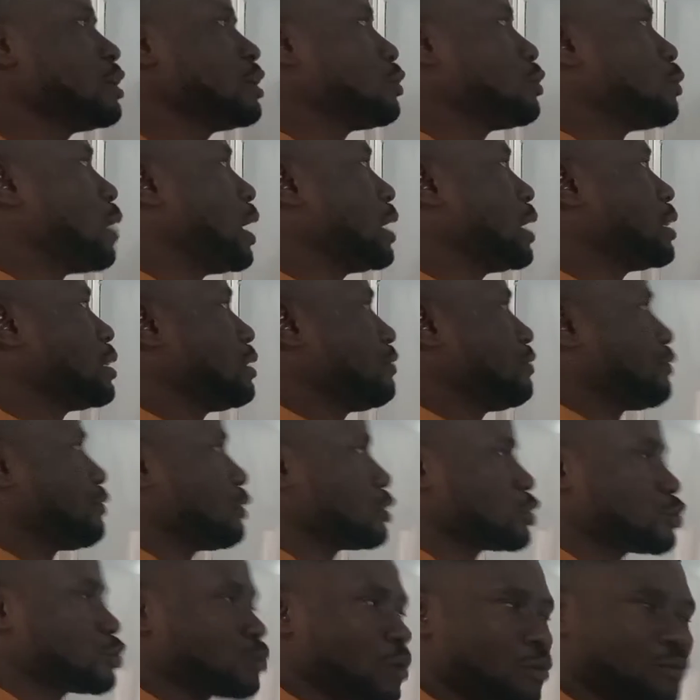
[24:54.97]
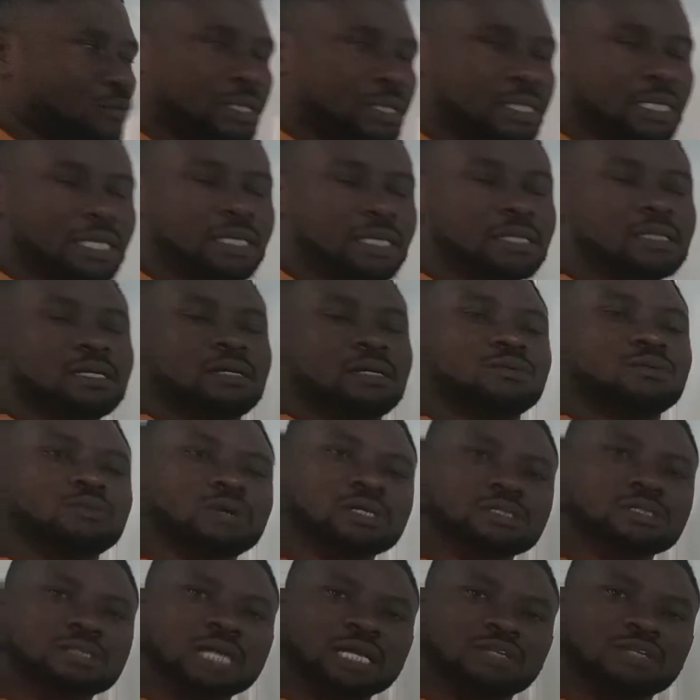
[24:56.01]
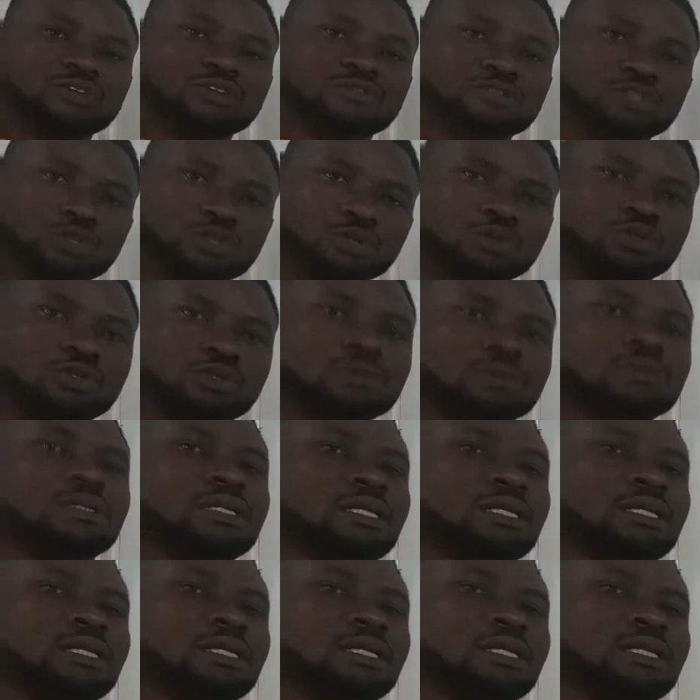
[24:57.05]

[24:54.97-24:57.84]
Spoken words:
while the first one we did was that of sodium,